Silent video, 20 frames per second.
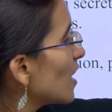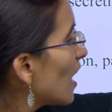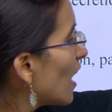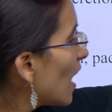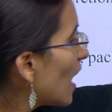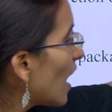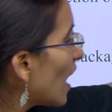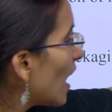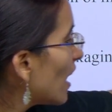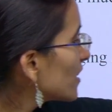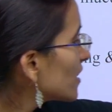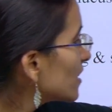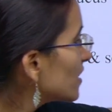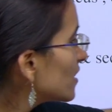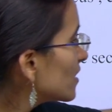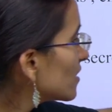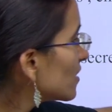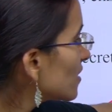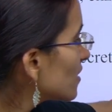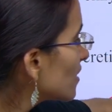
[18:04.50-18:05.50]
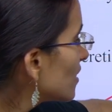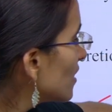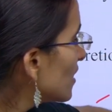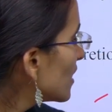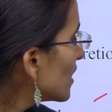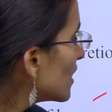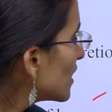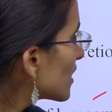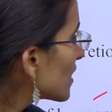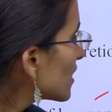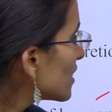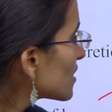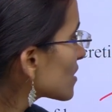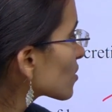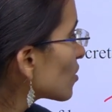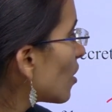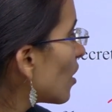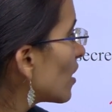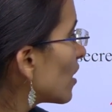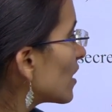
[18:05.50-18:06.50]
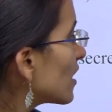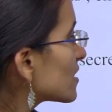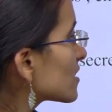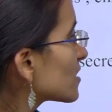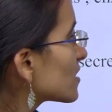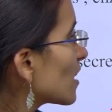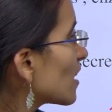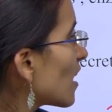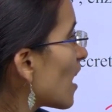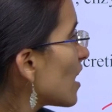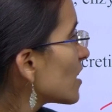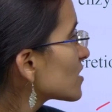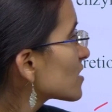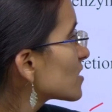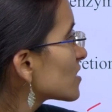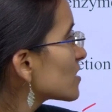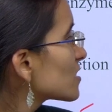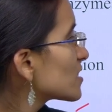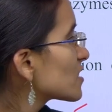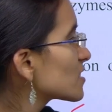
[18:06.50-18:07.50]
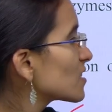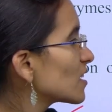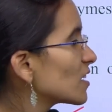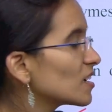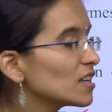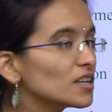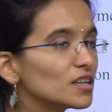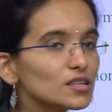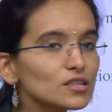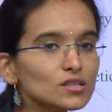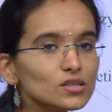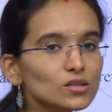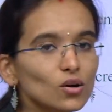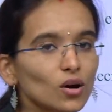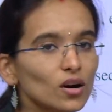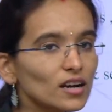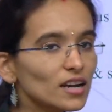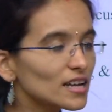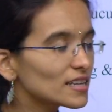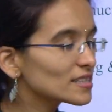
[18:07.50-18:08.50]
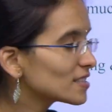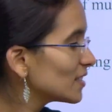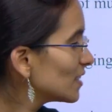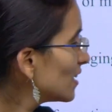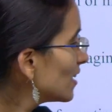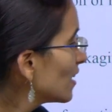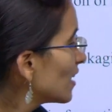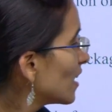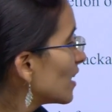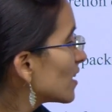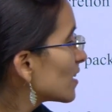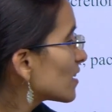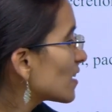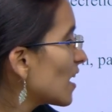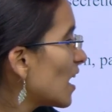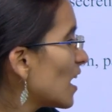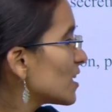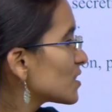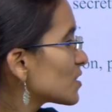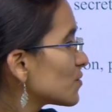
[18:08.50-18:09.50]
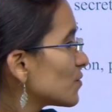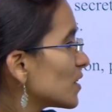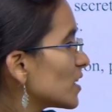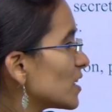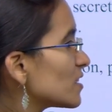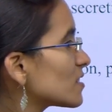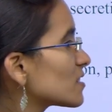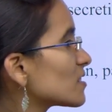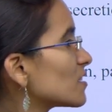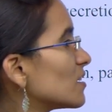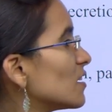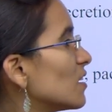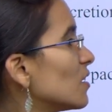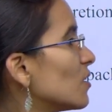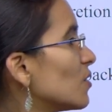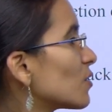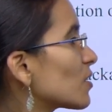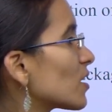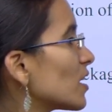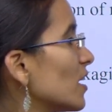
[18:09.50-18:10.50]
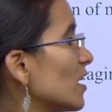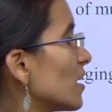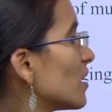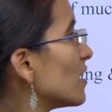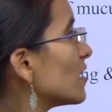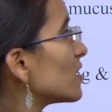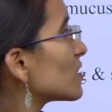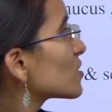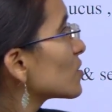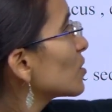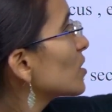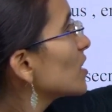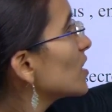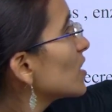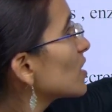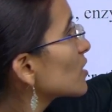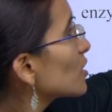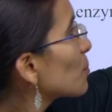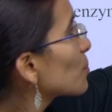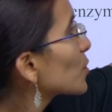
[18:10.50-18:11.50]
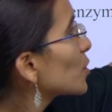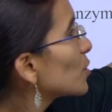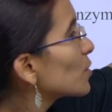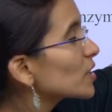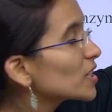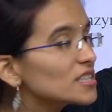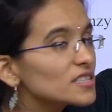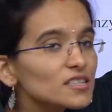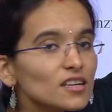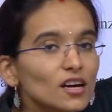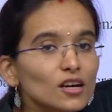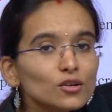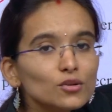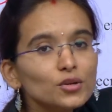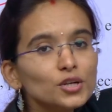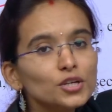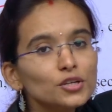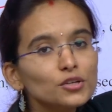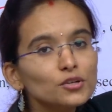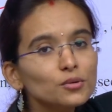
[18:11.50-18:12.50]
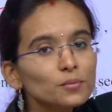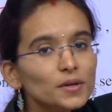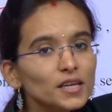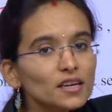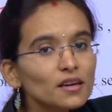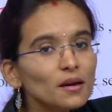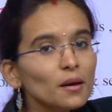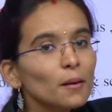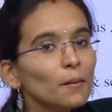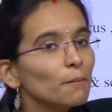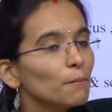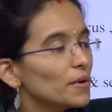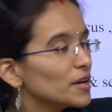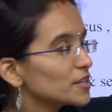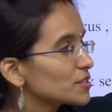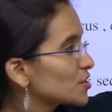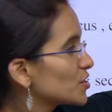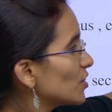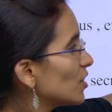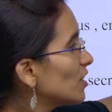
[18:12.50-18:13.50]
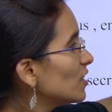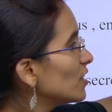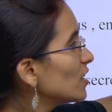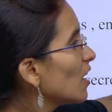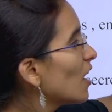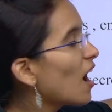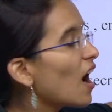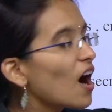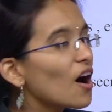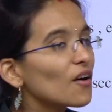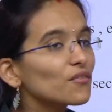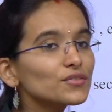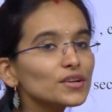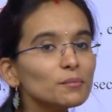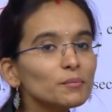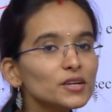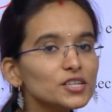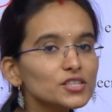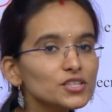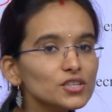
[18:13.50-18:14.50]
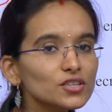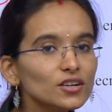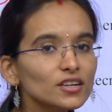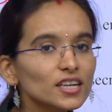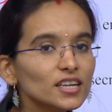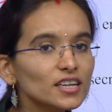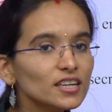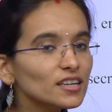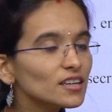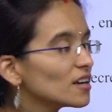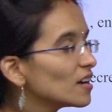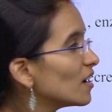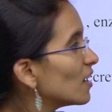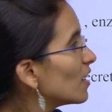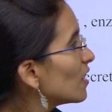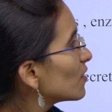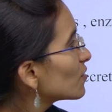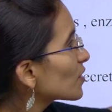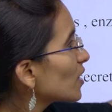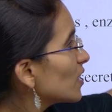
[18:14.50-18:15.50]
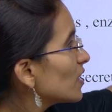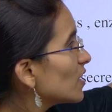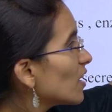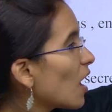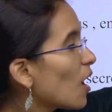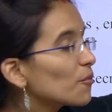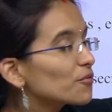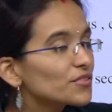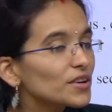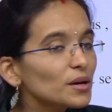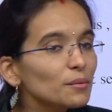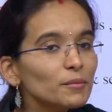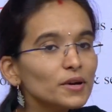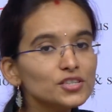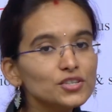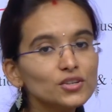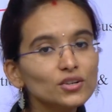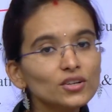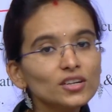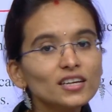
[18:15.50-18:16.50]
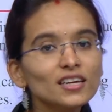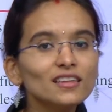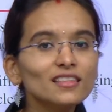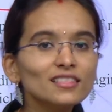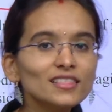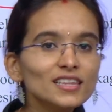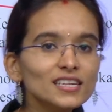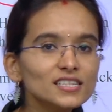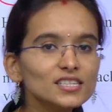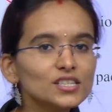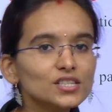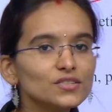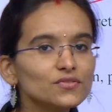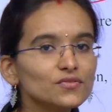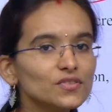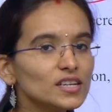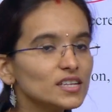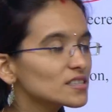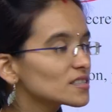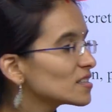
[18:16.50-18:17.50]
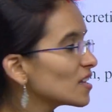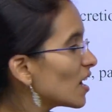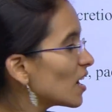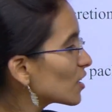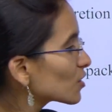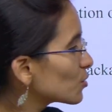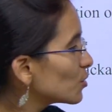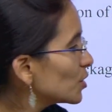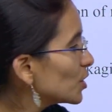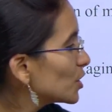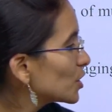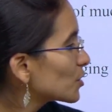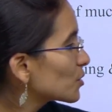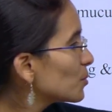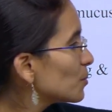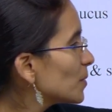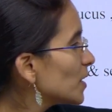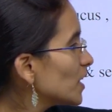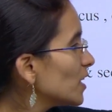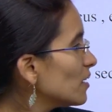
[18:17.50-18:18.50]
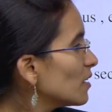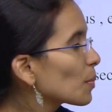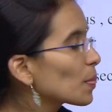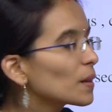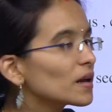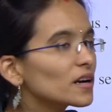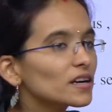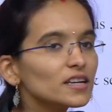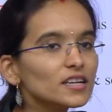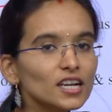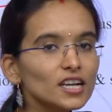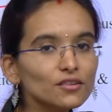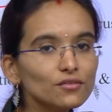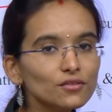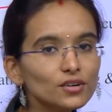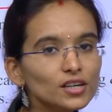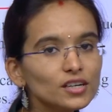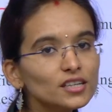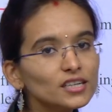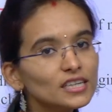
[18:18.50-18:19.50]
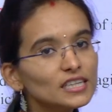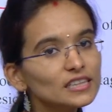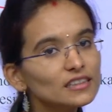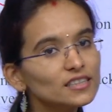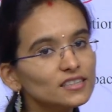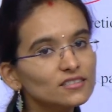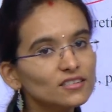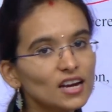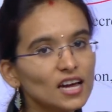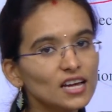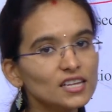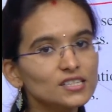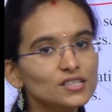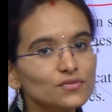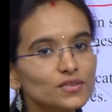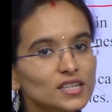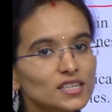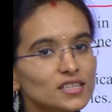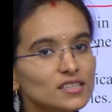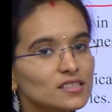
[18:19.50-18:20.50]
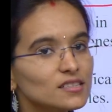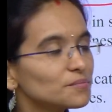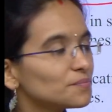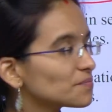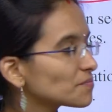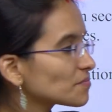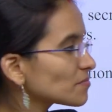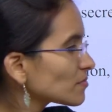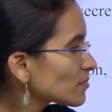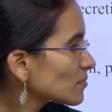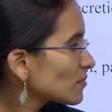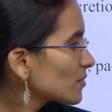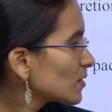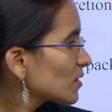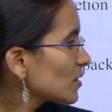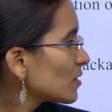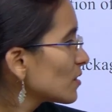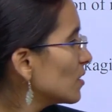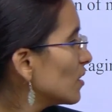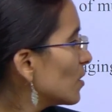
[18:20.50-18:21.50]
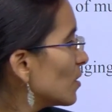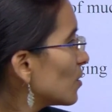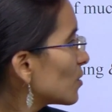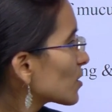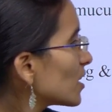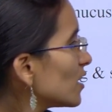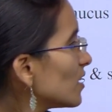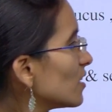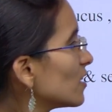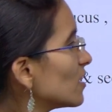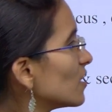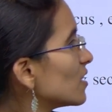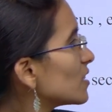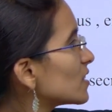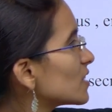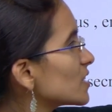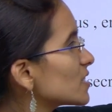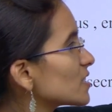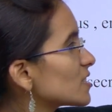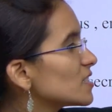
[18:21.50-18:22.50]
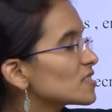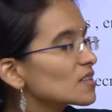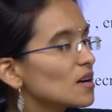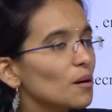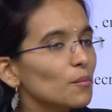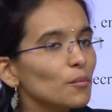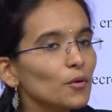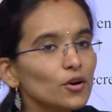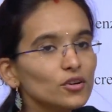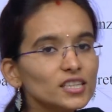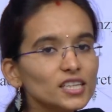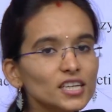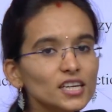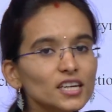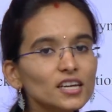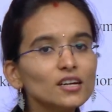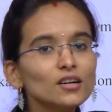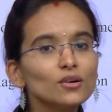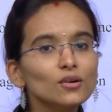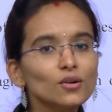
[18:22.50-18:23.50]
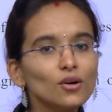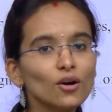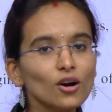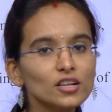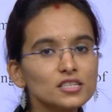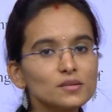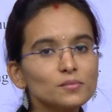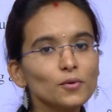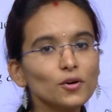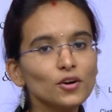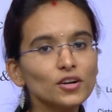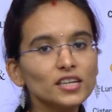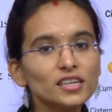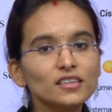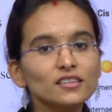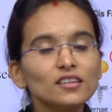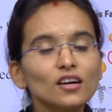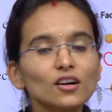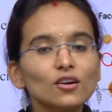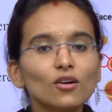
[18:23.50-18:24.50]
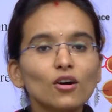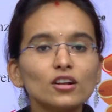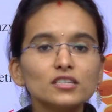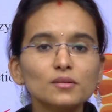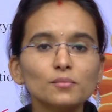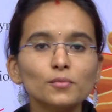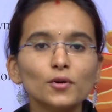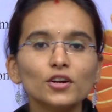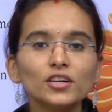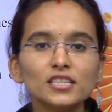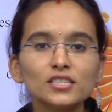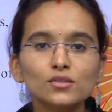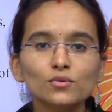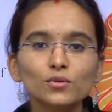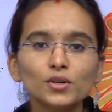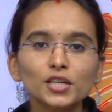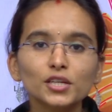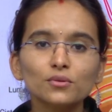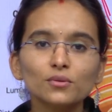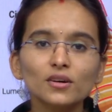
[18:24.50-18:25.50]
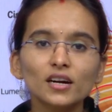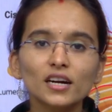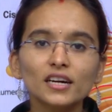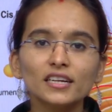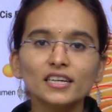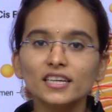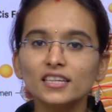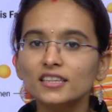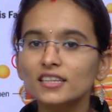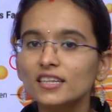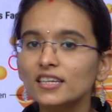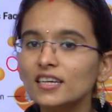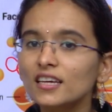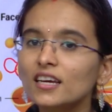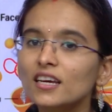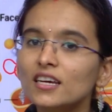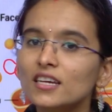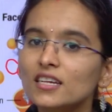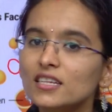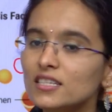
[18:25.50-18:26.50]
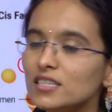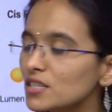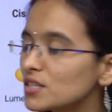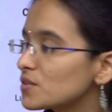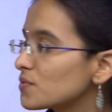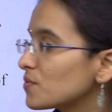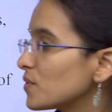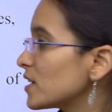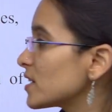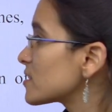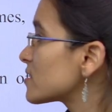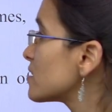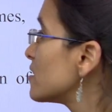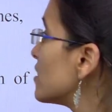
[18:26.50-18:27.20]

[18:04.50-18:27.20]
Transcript: and here it is called as the last cisternae is called as the trans phase. Okay, so here the proteins are going to be matured. After maturing in the cis phase, they are going to be delivered in the trans phase. Okay, this is about the Golgi body. The Golgi body is going to contain the cis phase.